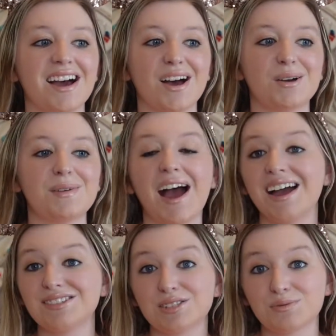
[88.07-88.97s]
I
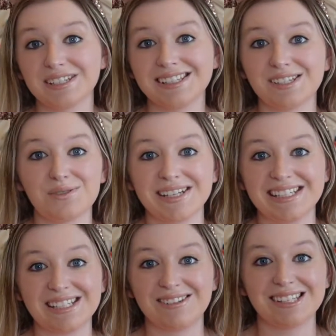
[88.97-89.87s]
just really still wanted
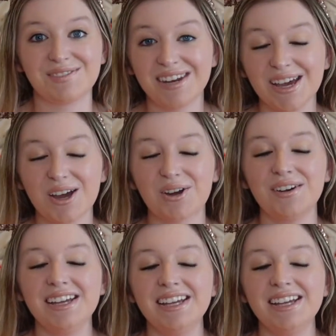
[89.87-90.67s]
to do this video,